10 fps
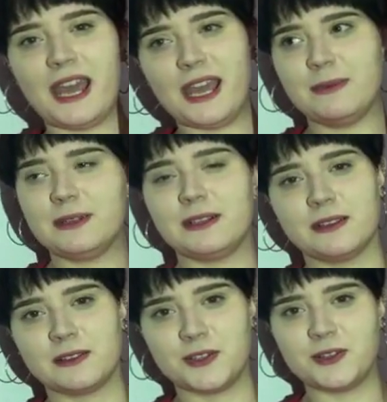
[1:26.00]
be
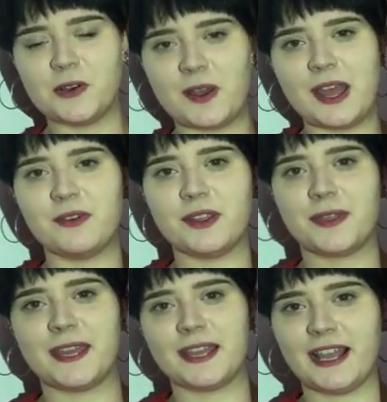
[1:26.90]
able to know
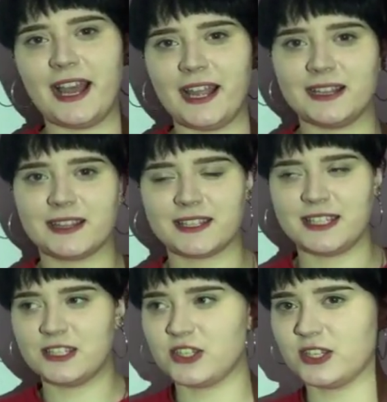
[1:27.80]
everything I'll
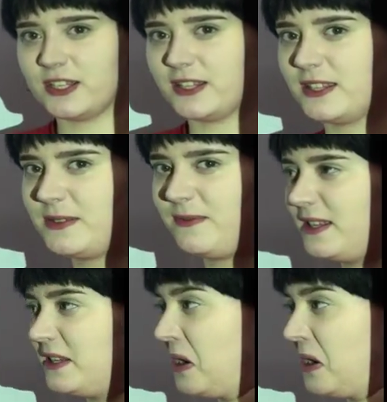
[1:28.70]
teach you in this